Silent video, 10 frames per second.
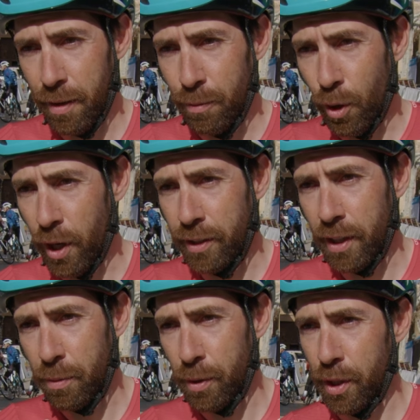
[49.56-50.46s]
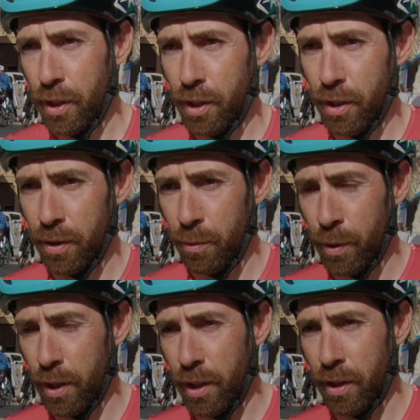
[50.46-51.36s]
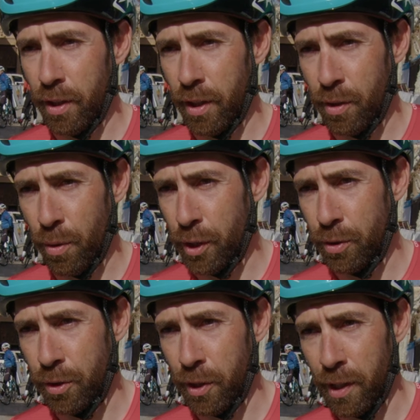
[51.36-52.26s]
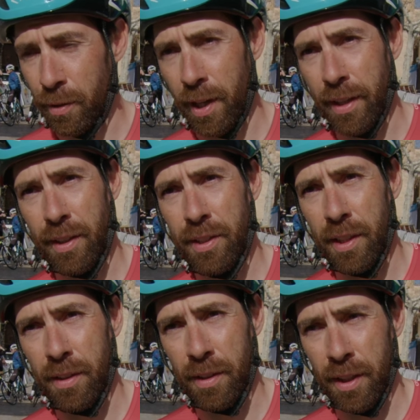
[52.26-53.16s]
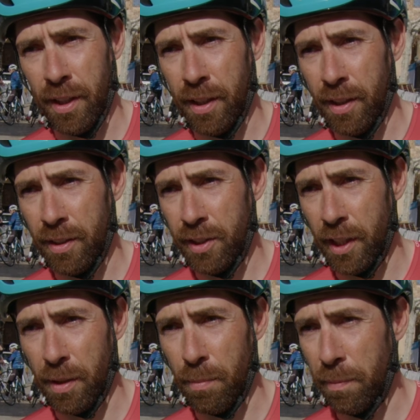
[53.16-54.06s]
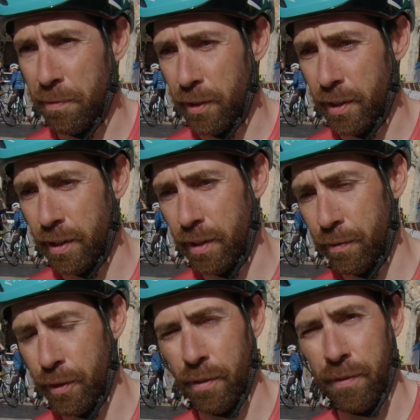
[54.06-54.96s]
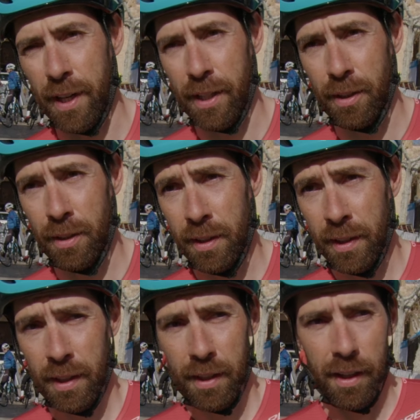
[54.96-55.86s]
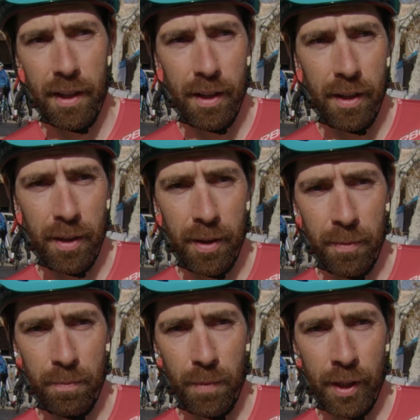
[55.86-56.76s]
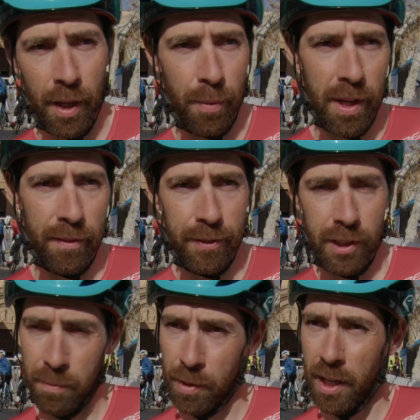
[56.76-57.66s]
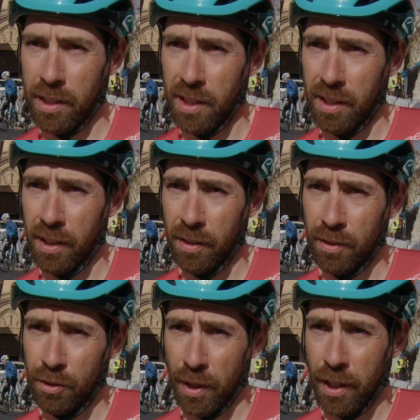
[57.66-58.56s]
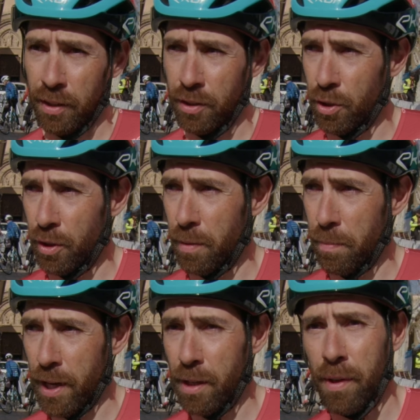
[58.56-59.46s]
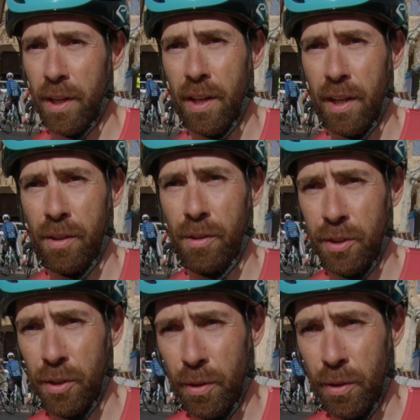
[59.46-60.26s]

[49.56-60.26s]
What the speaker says: No, I think we are going to surround Lennart and set him up for the final. And then we have some guys that can try and join a breakaway, like also